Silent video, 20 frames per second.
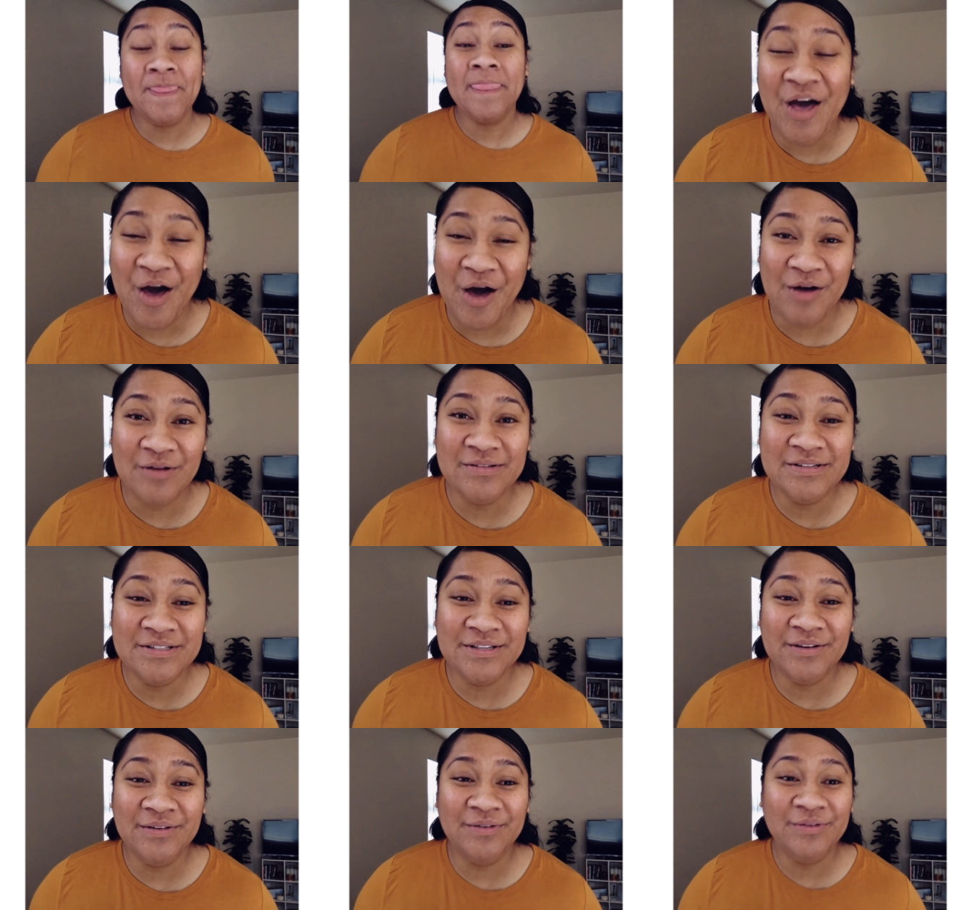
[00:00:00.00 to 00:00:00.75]

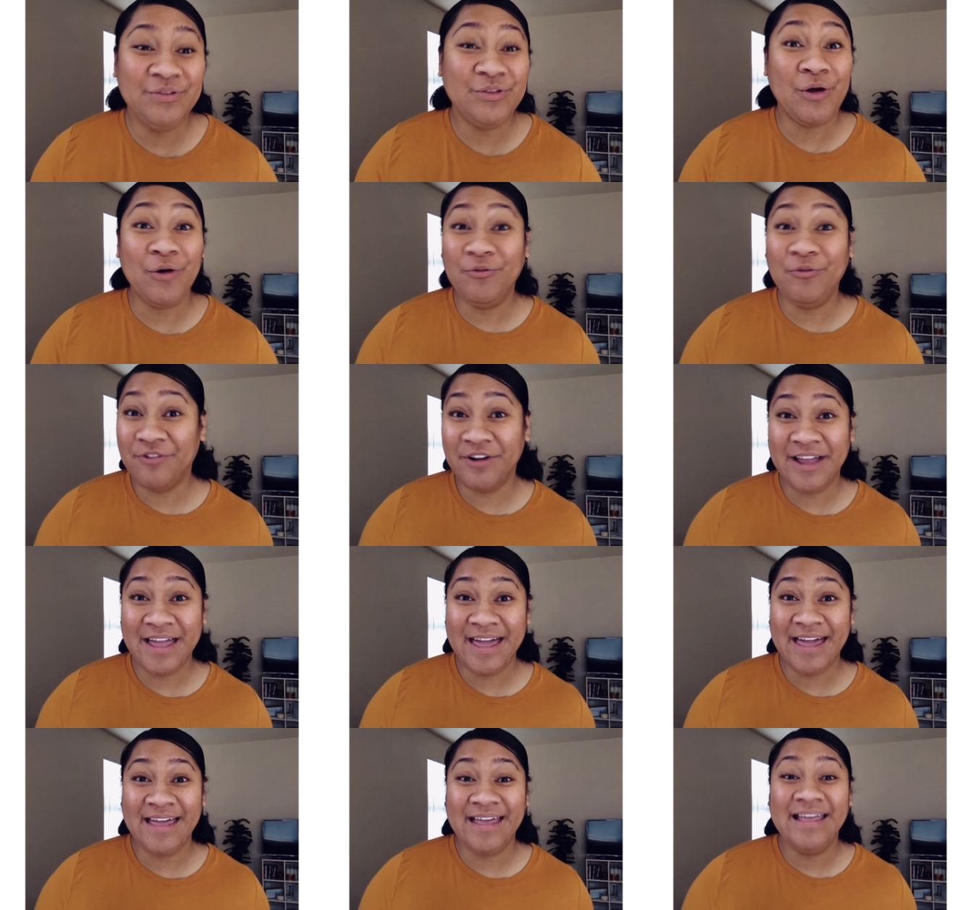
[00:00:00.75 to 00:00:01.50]
Also, don't
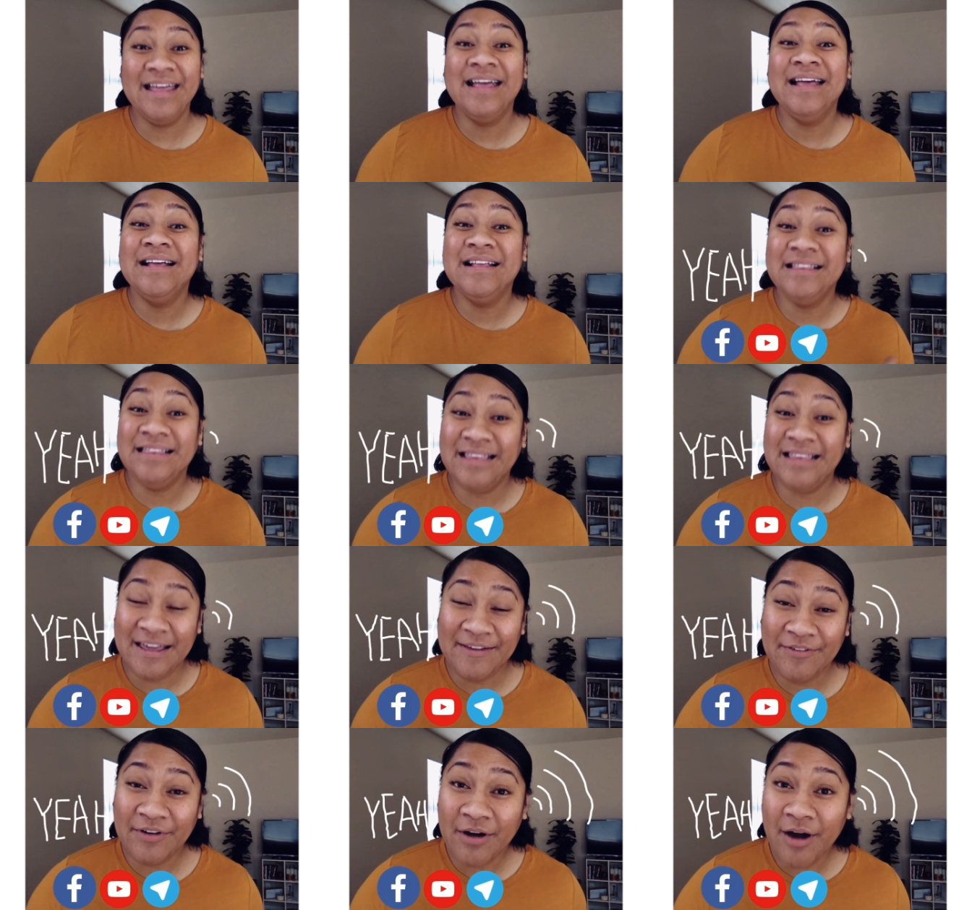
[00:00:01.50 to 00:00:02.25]
forget,
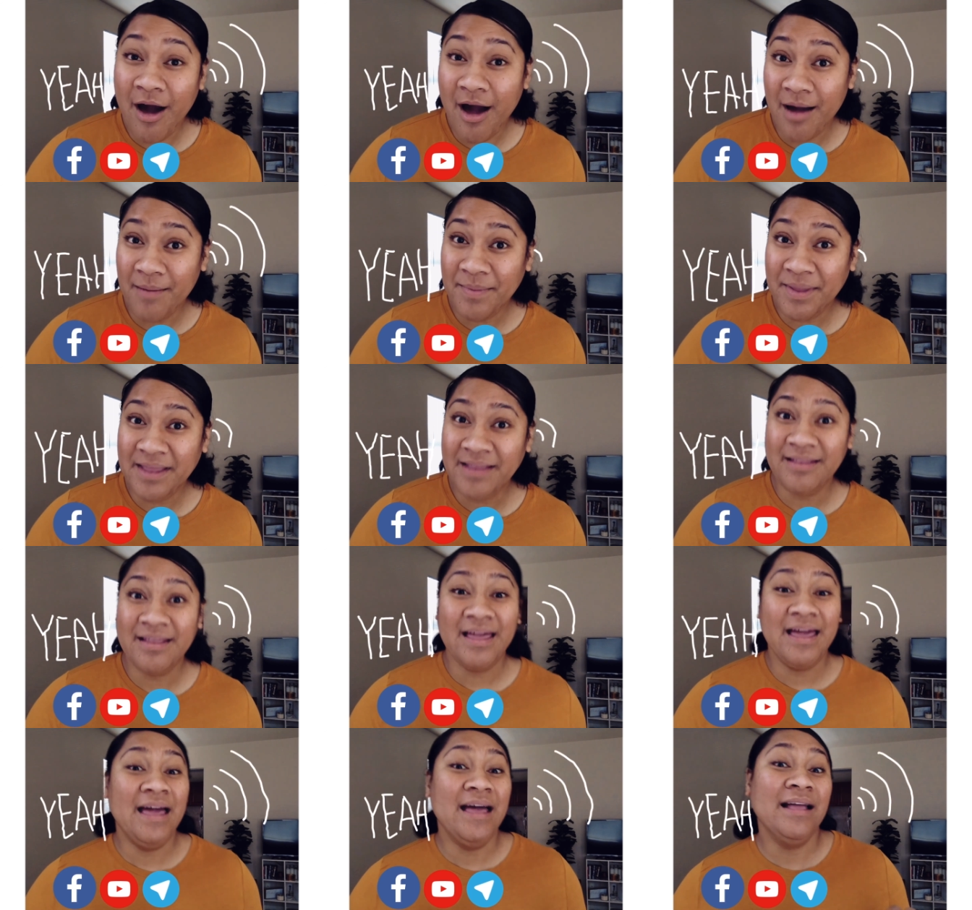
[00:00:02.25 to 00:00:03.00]
leave a comment,
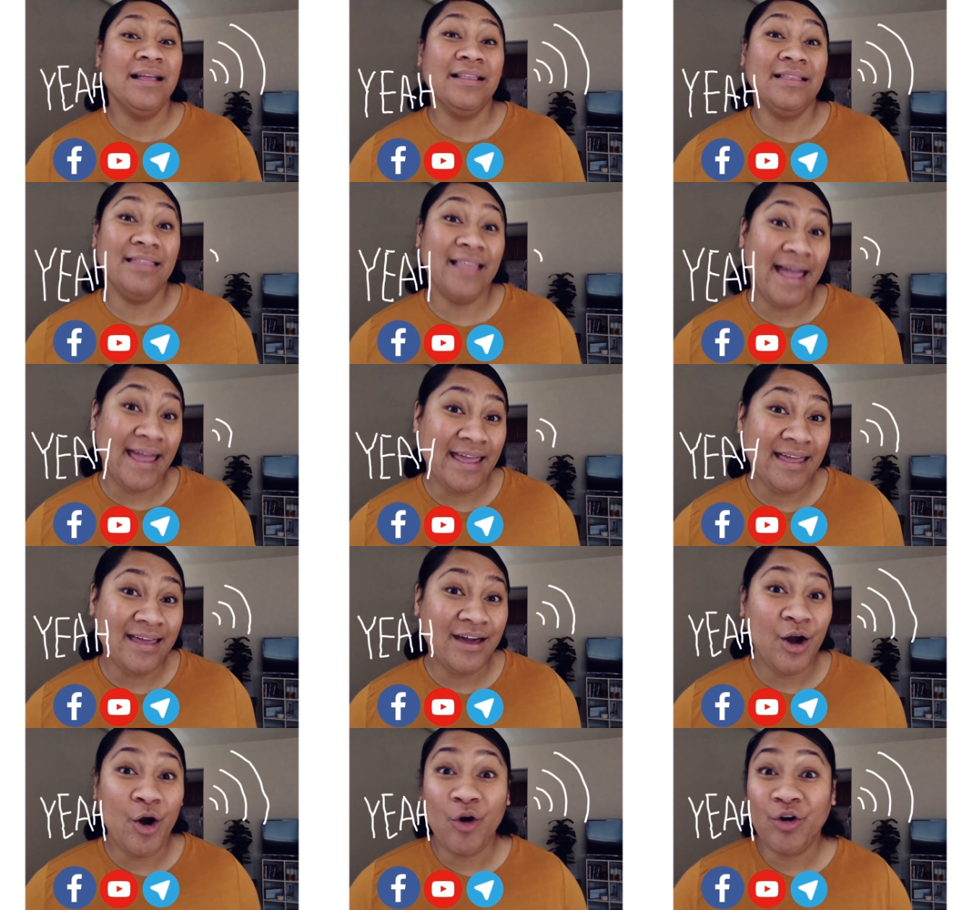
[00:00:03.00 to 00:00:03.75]
like,
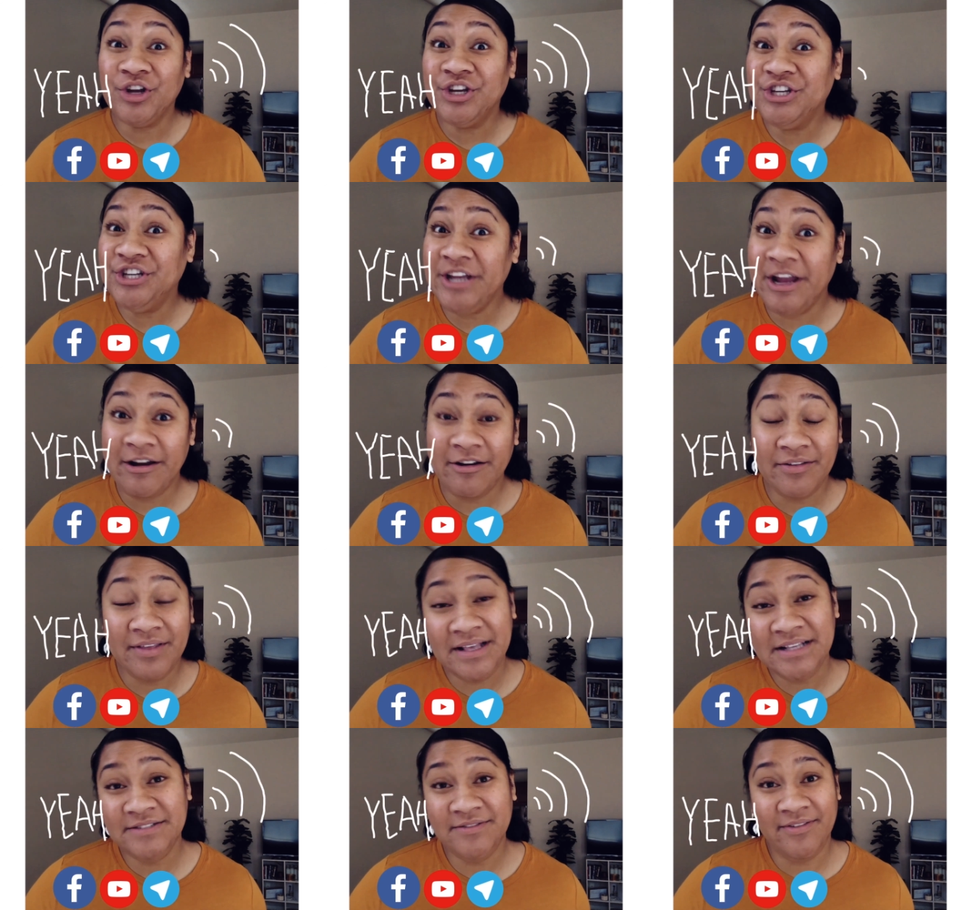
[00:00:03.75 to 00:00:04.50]
or share
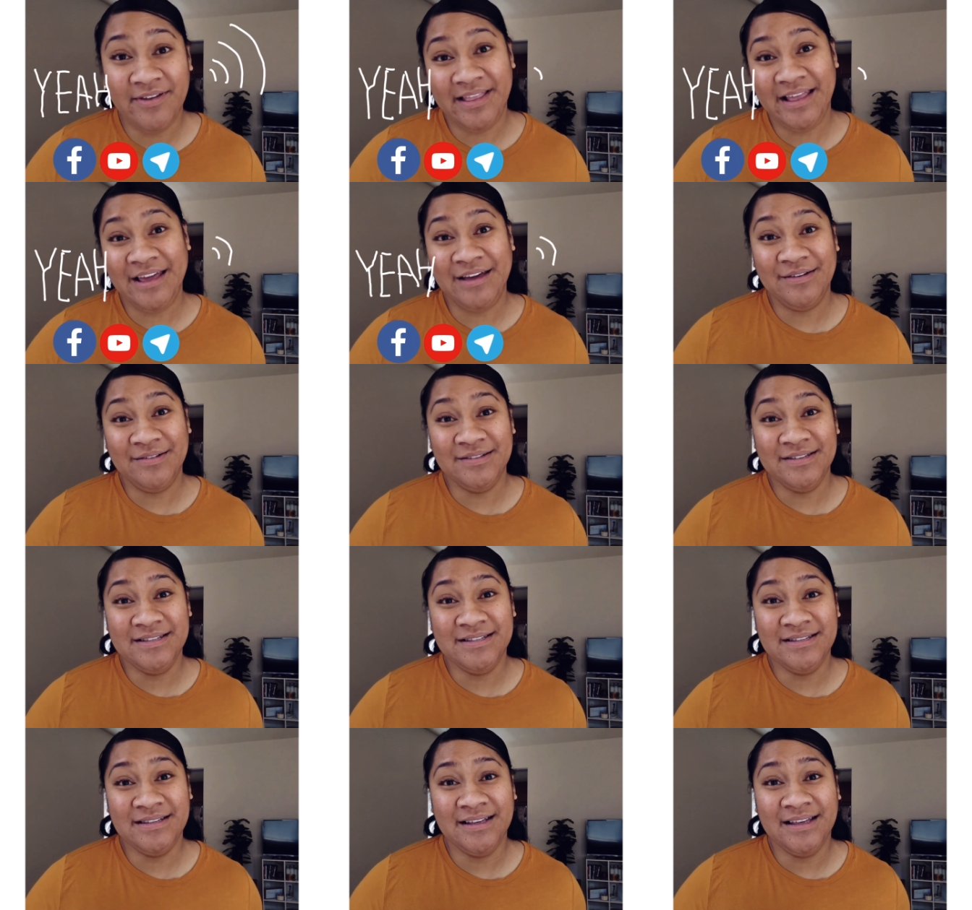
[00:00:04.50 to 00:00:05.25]
these
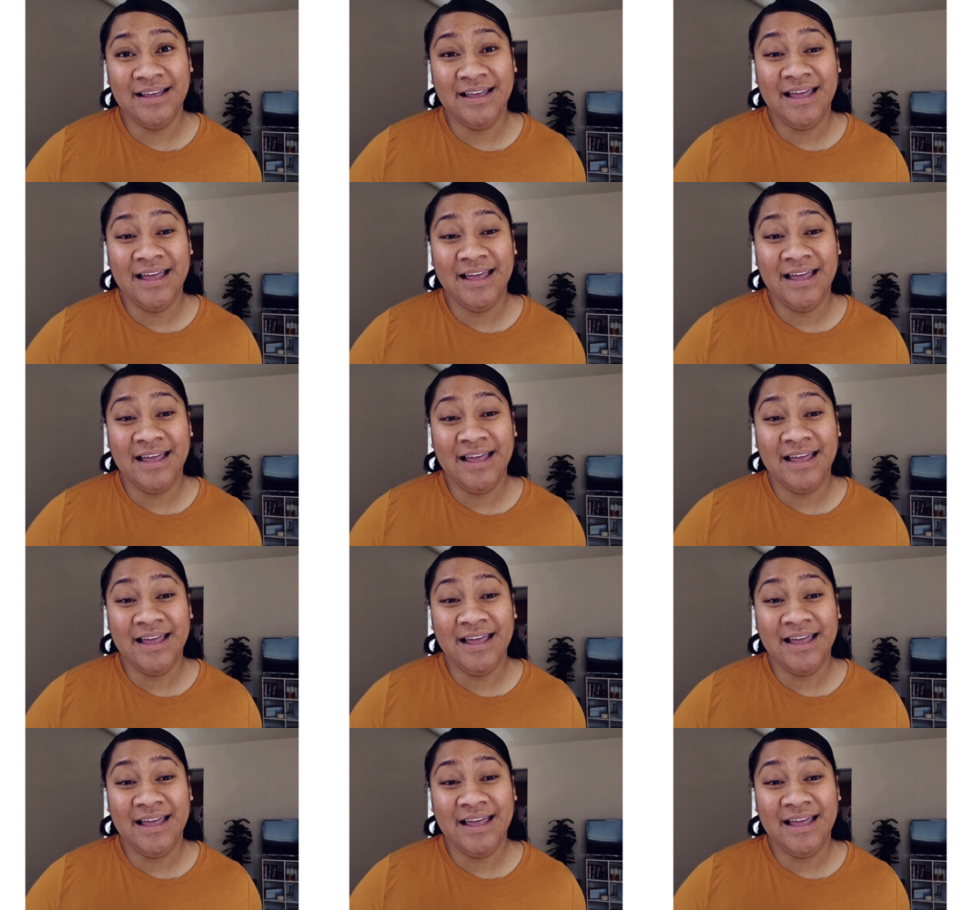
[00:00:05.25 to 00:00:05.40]
videos.